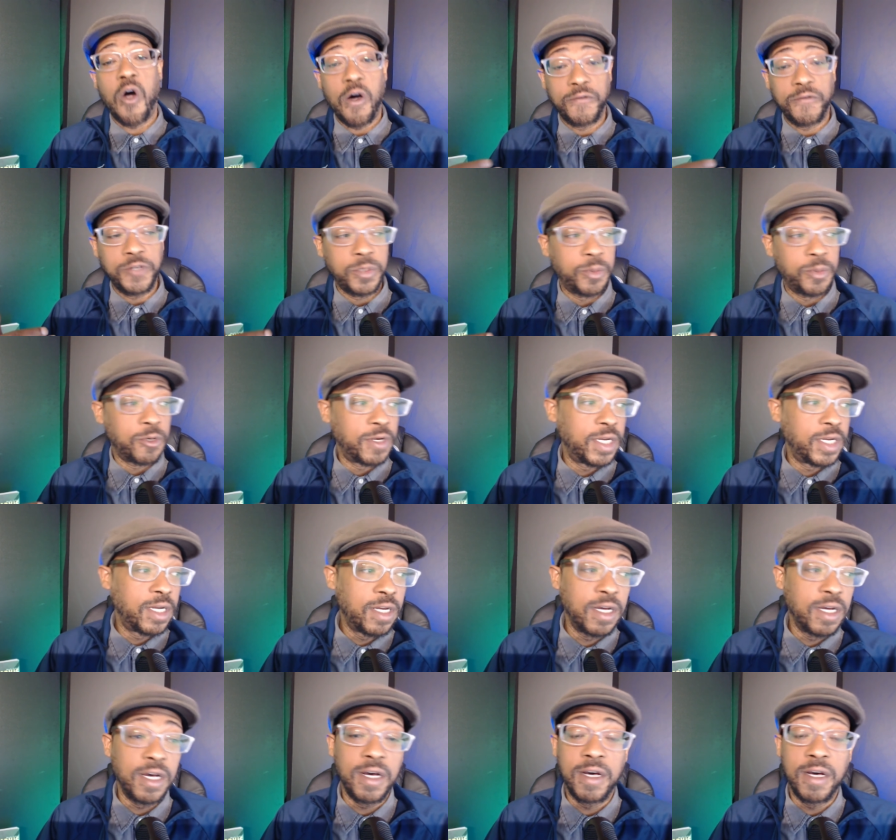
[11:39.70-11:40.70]

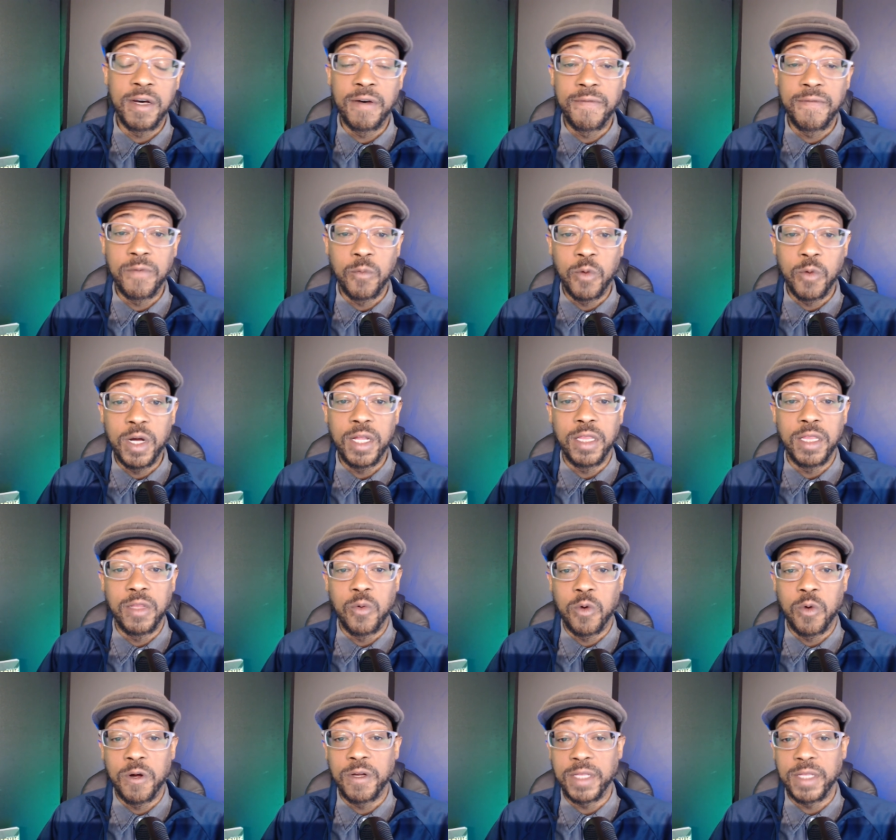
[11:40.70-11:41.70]
offspring of what
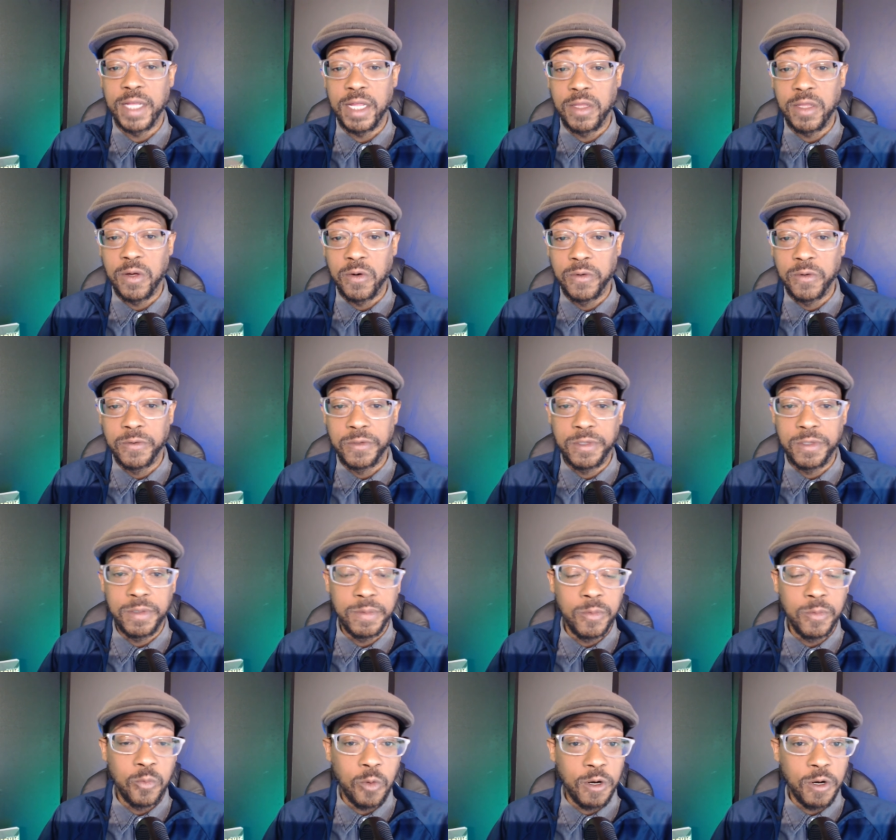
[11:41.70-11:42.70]
the work that
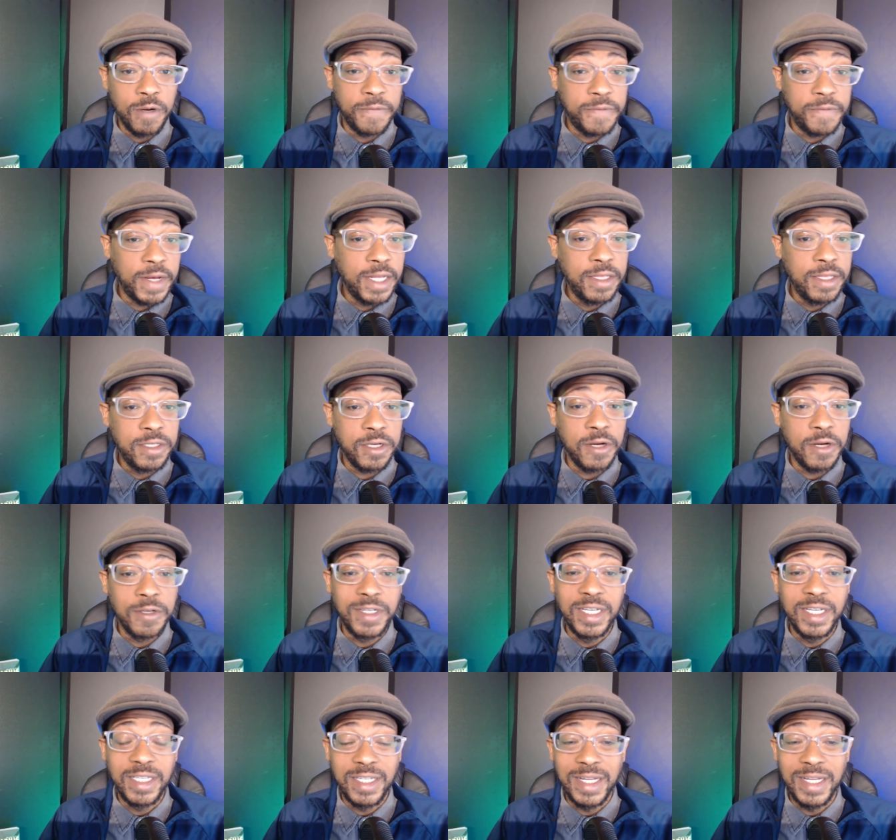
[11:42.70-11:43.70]
those word of faith
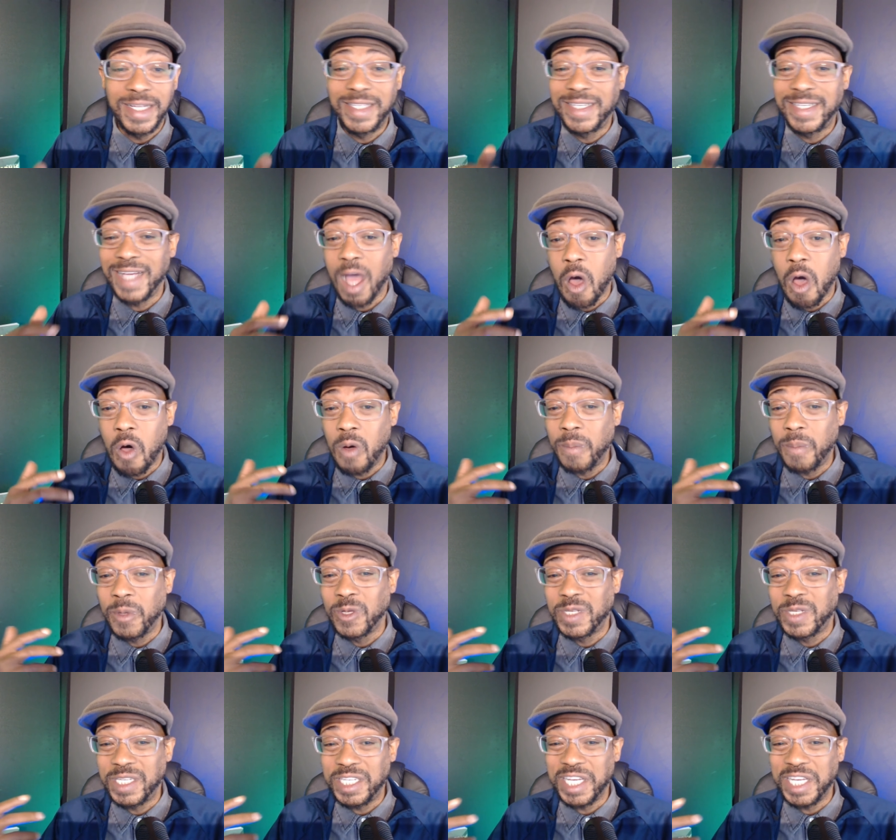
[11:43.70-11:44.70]
churches did to
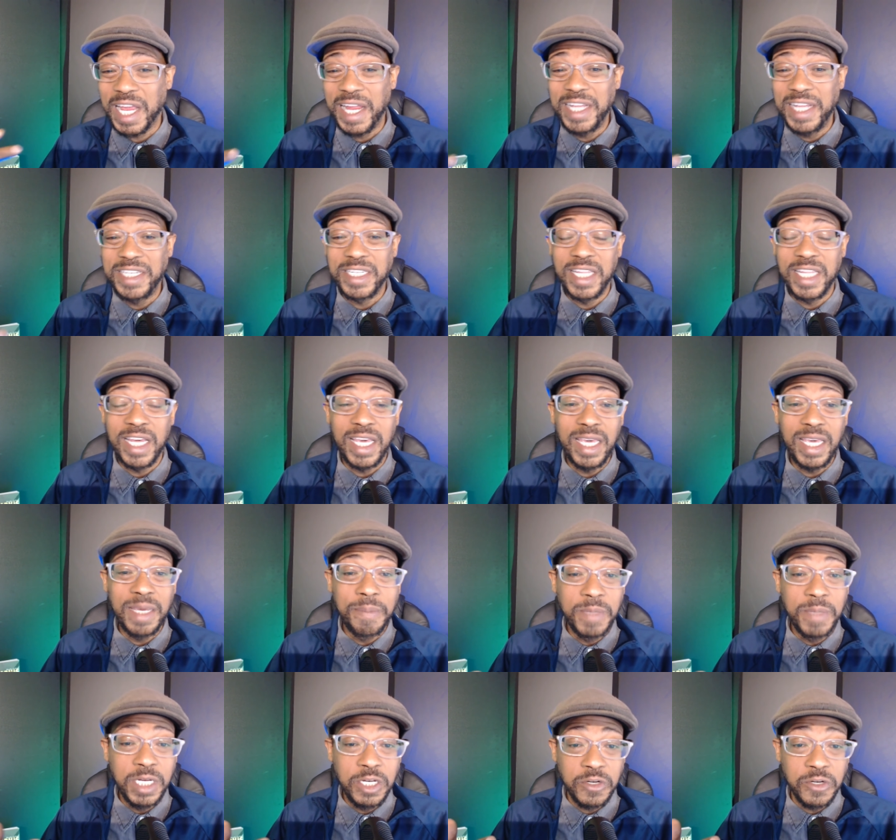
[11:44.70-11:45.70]
almost change the
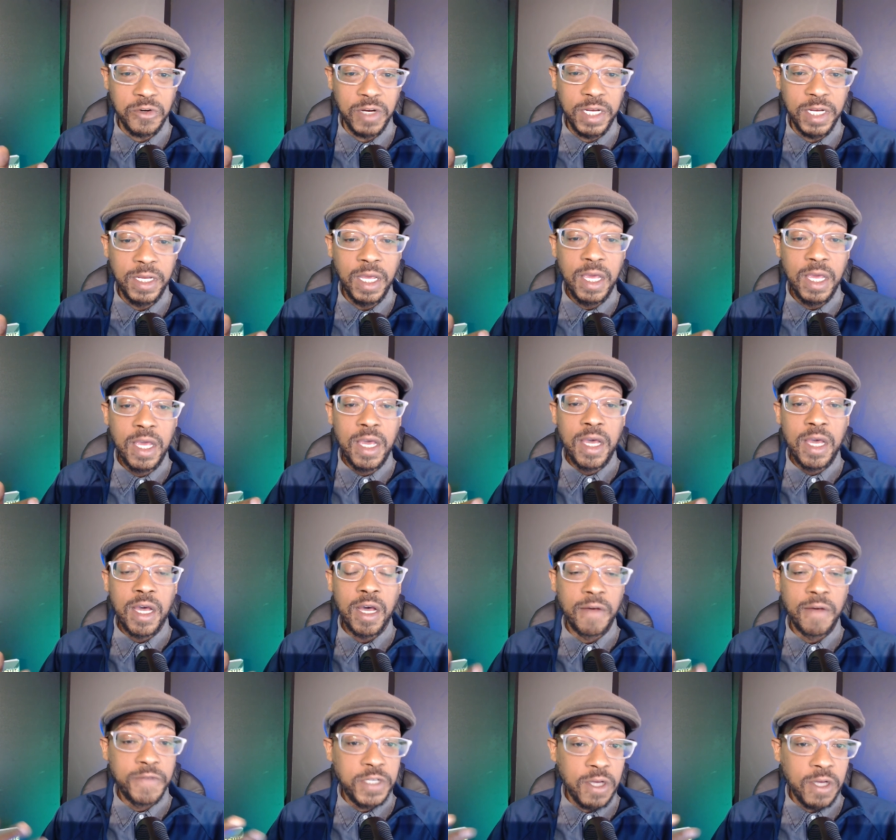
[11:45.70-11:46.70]
imagery
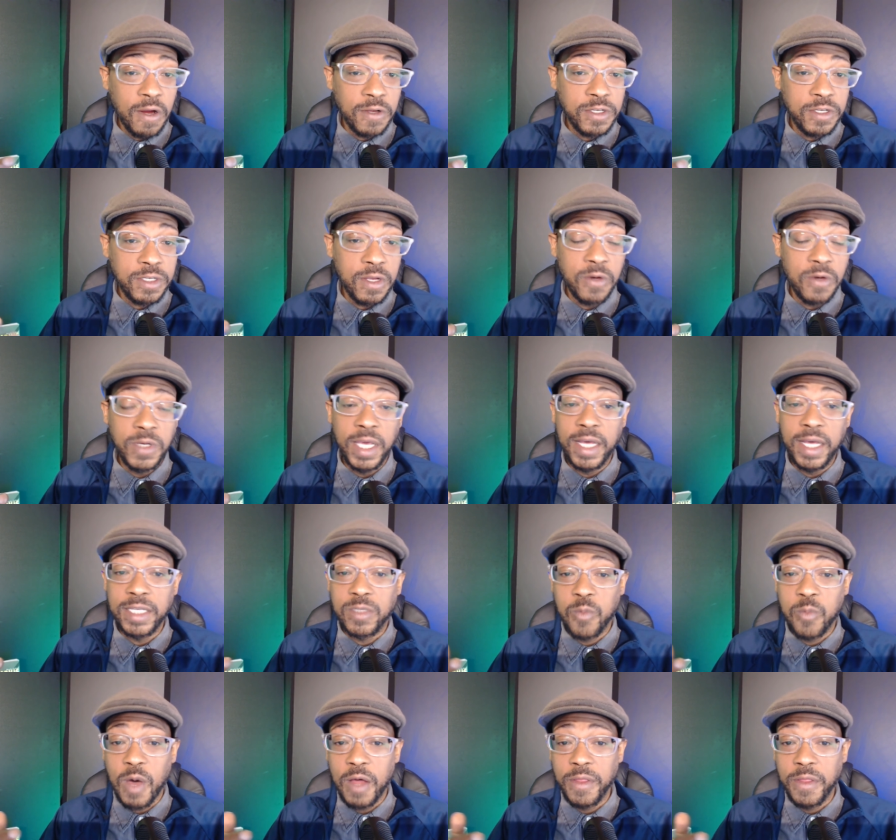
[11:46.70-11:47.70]
of church. So
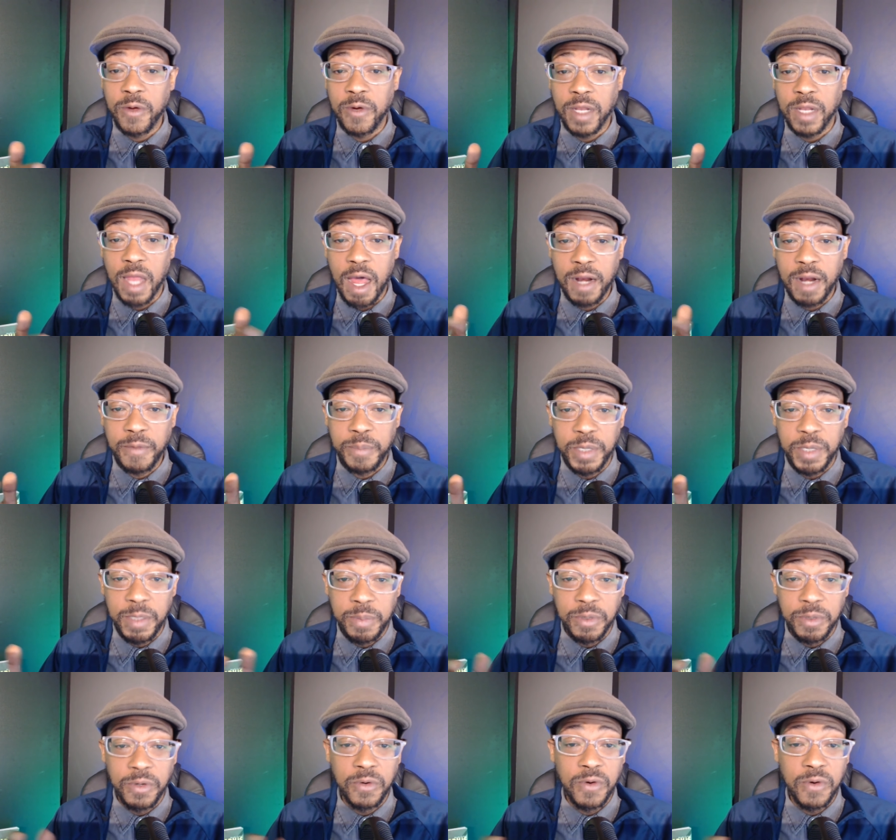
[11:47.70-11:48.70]
yes, while there were a lot of
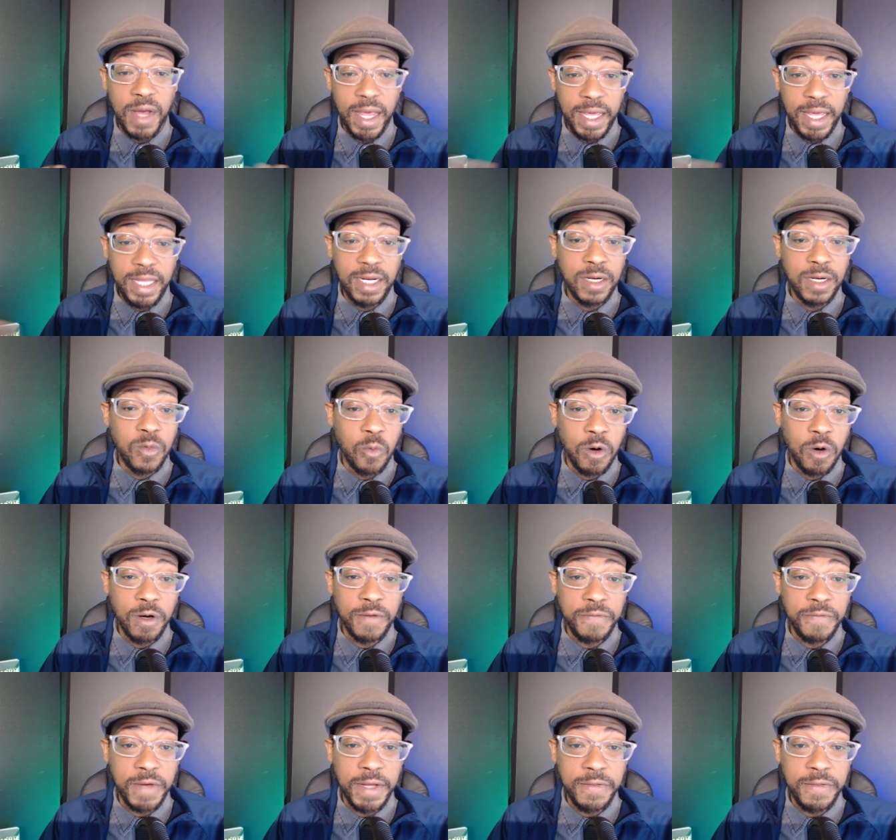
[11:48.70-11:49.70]
people who hated
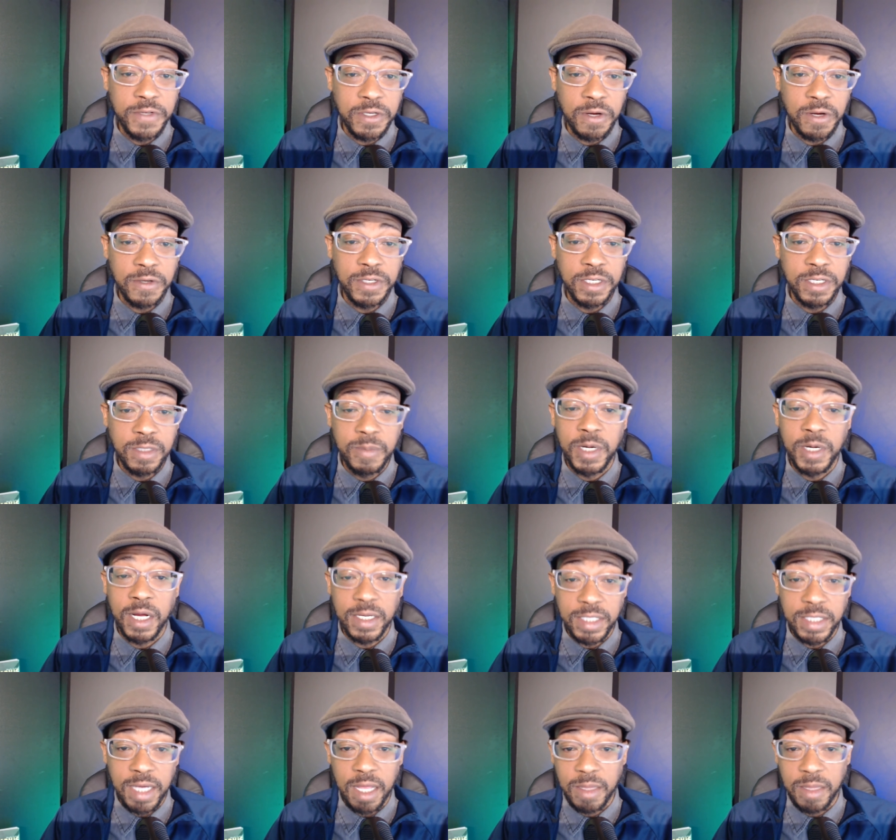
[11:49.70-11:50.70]
Word of Faith churches
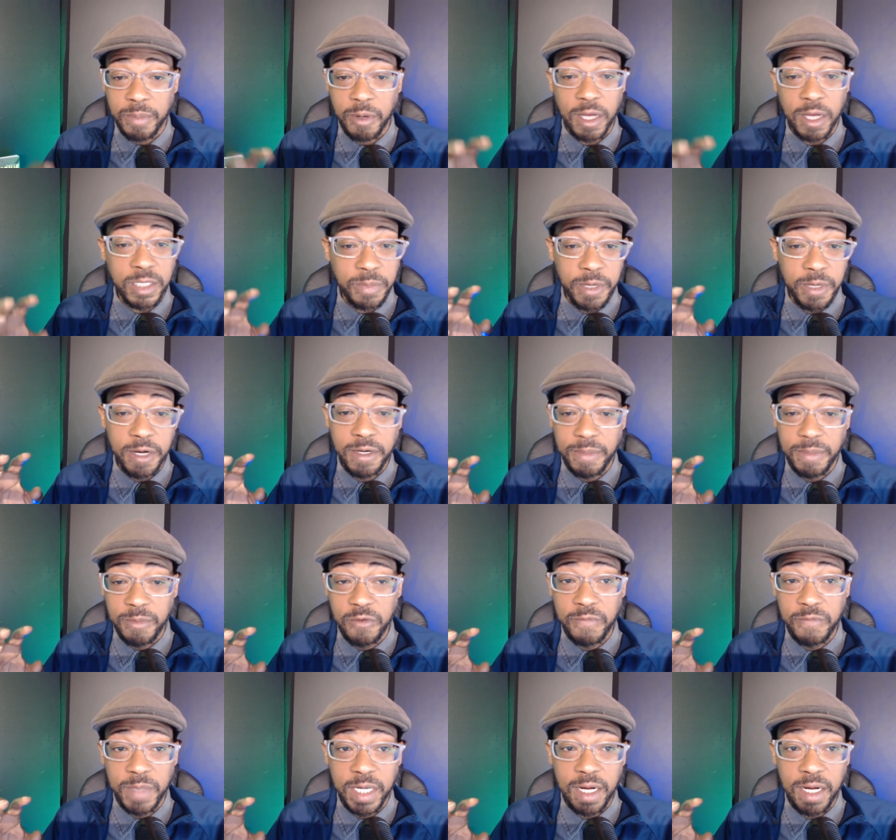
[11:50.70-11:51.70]
because yeah, the prosperity
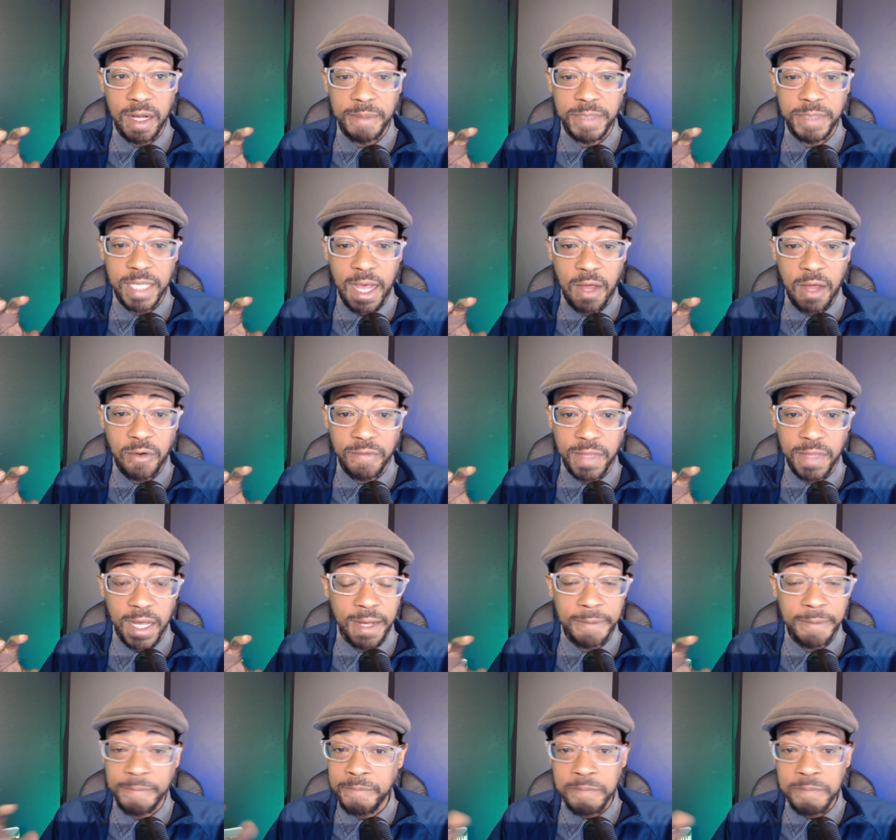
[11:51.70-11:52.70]
movement comes out of
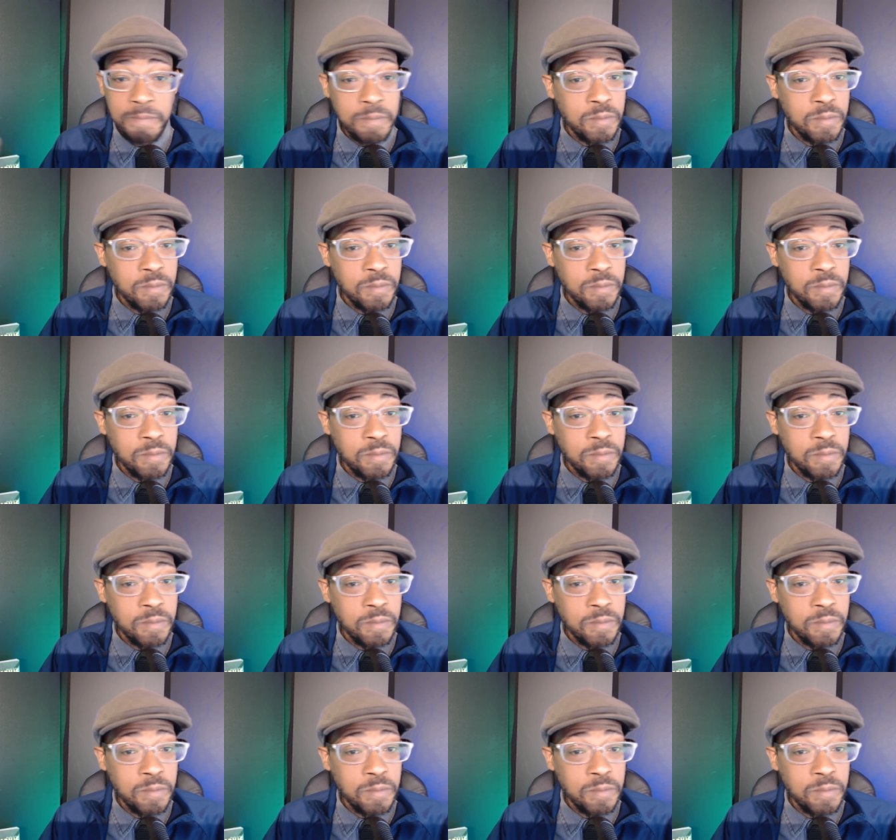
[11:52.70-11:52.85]
that.